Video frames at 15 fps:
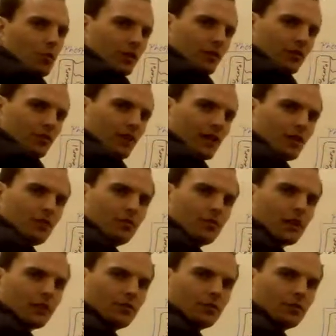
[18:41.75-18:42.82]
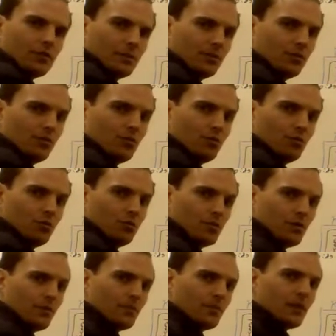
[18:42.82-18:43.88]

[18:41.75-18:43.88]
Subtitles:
what the standard phospholipids do.